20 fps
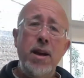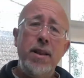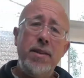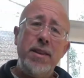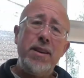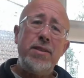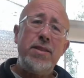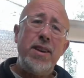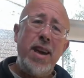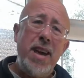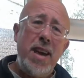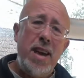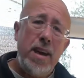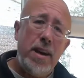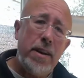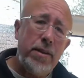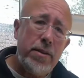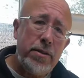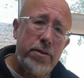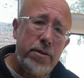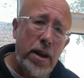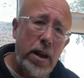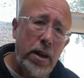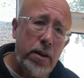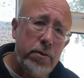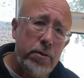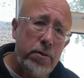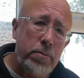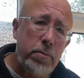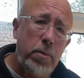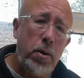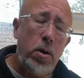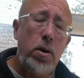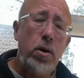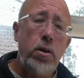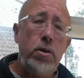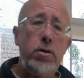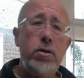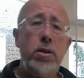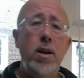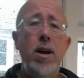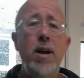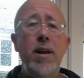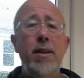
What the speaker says: that's hear the sounds of birds,